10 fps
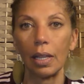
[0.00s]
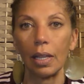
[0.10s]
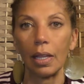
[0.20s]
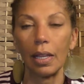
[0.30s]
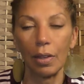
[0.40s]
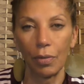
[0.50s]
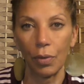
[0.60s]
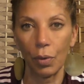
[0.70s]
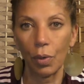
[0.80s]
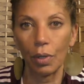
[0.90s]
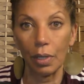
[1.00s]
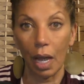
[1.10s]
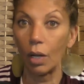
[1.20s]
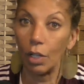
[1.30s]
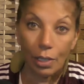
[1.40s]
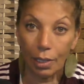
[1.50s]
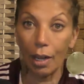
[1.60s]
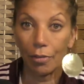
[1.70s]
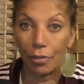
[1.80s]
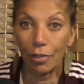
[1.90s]
if you're not good enough.
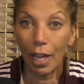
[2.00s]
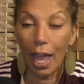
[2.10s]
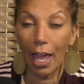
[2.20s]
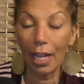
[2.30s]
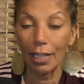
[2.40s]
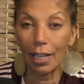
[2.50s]
And